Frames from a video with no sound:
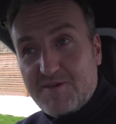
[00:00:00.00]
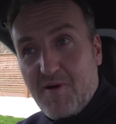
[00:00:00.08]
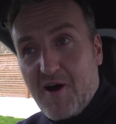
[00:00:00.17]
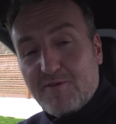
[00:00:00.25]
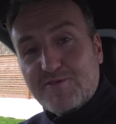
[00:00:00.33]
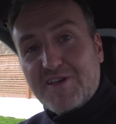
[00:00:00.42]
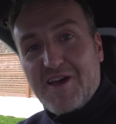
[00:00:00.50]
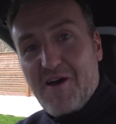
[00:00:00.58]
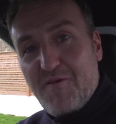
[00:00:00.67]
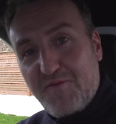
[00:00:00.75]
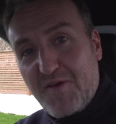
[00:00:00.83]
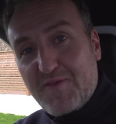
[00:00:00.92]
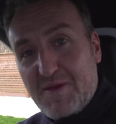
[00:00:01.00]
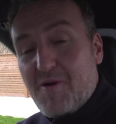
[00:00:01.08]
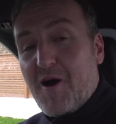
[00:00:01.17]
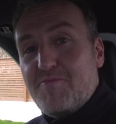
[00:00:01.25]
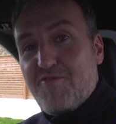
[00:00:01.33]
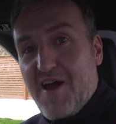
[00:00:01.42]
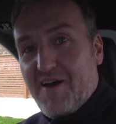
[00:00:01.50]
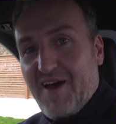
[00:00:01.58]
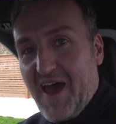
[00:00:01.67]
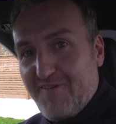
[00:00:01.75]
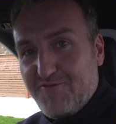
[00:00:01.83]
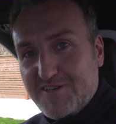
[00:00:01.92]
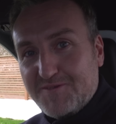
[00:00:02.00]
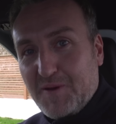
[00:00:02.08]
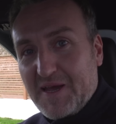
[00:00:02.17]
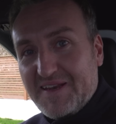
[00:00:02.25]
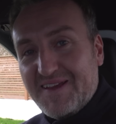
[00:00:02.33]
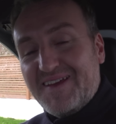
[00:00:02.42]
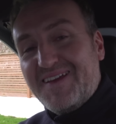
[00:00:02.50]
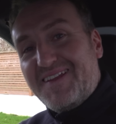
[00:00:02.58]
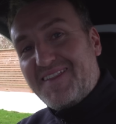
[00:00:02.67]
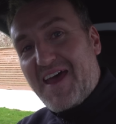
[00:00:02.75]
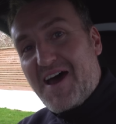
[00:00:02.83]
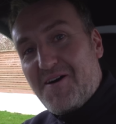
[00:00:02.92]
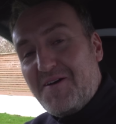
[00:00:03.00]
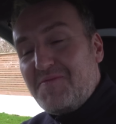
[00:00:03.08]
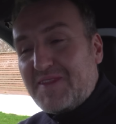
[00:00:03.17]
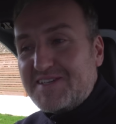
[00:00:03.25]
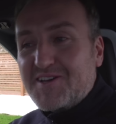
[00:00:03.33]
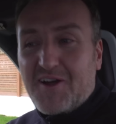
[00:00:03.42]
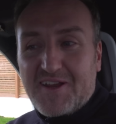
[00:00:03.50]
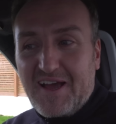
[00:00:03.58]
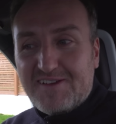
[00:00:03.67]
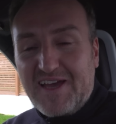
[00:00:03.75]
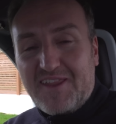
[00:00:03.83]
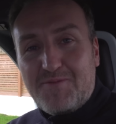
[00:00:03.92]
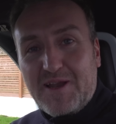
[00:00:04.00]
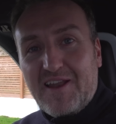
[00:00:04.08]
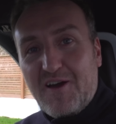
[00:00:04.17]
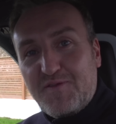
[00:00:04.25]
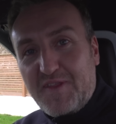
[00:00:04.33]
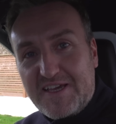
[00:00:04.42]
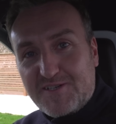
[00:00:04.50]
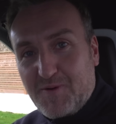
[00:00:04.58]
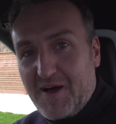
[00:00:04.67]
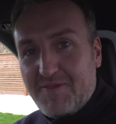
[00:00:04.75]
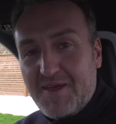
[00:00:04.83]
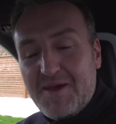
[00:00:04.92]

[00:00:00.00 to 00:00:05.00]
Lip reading: miles at a 50 mile per hour average speed. Now, this kind of goes out the window for this one